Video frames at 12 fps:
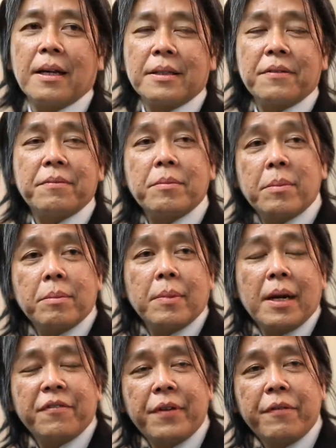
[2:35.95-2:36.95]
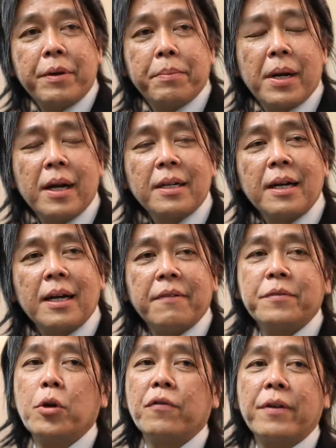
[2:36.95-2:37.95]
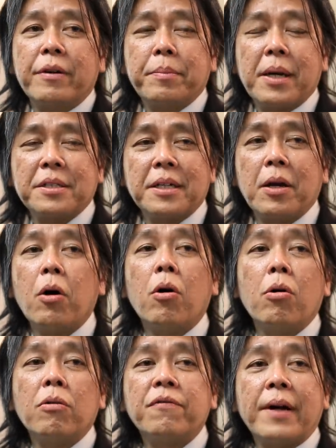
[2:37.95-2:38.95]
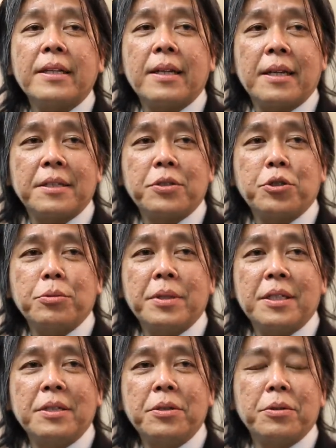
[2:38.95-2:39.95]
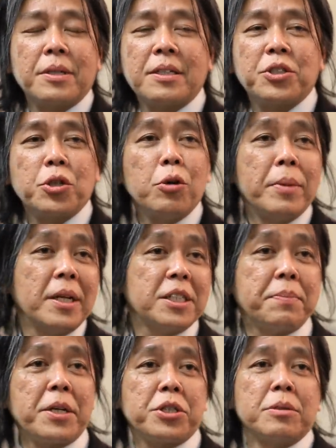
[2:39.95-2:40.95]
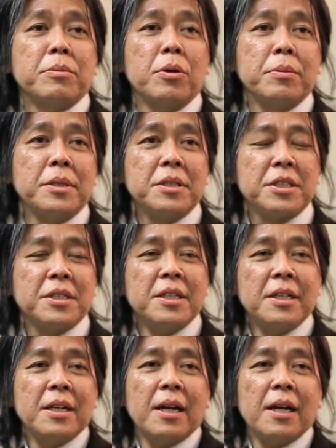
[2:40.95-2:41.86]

Uh, my favorite part, I have no favorite parts, they're all fantastic to me. You know, there's so many special moments.